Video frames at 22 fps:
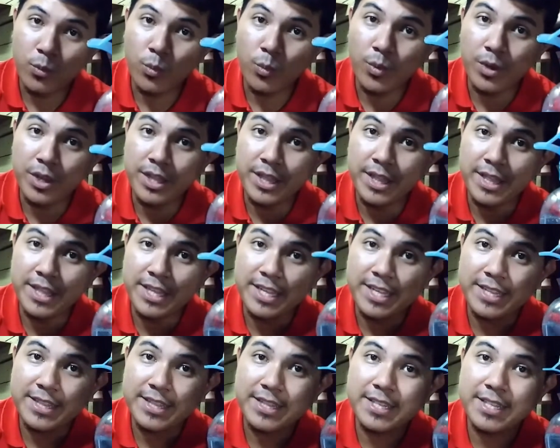when
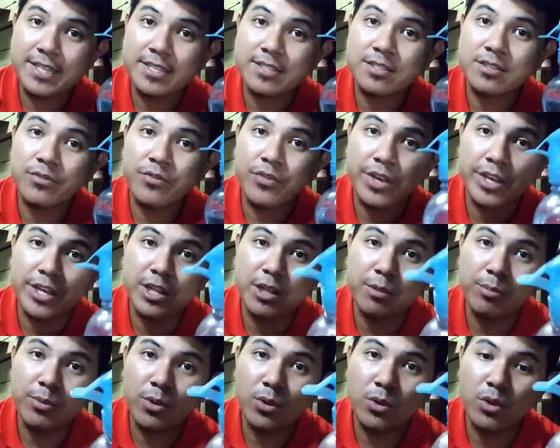it is
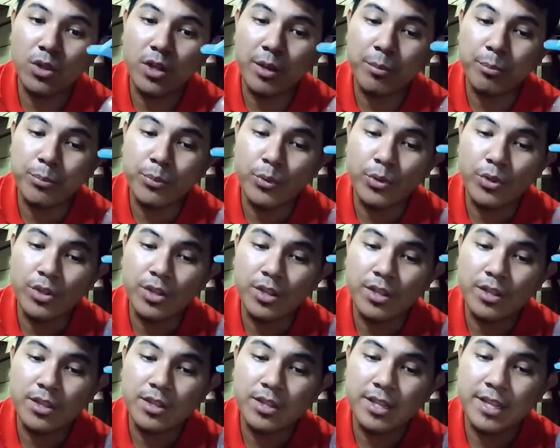available. I put
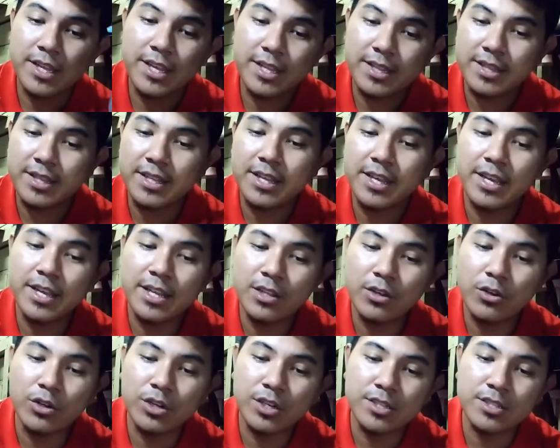it
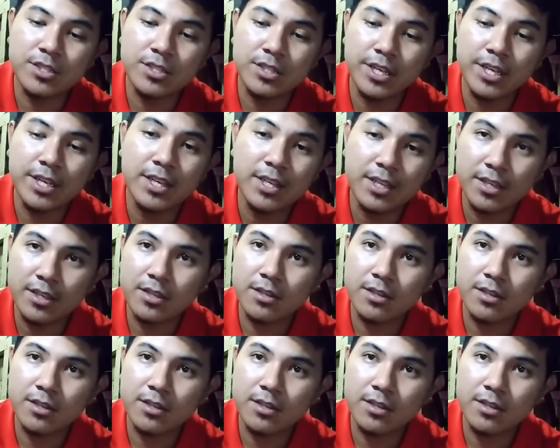in on a stick.